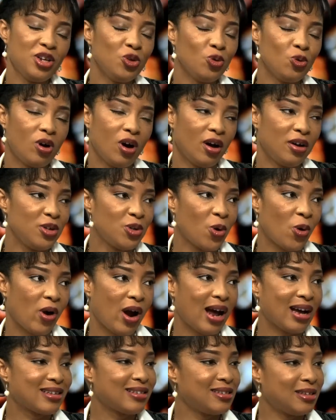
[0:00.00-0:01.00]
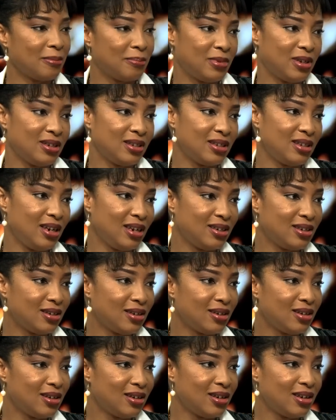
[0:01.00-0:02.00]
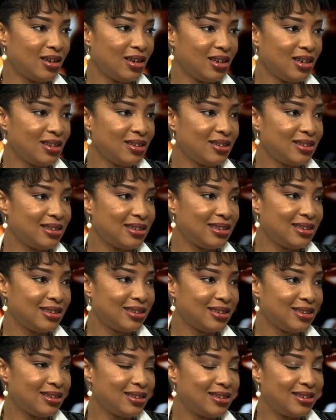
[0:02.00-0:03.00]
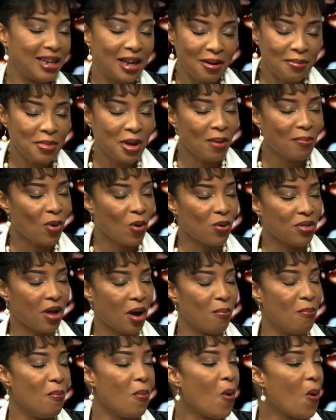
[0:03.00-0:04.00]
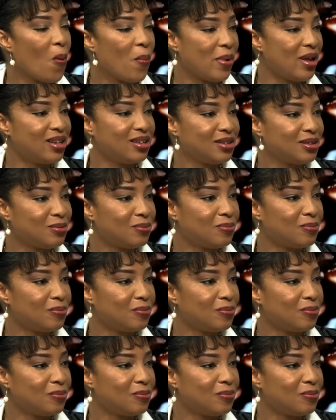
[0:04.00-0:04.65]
you got your acceptance letter, tell me about that moment.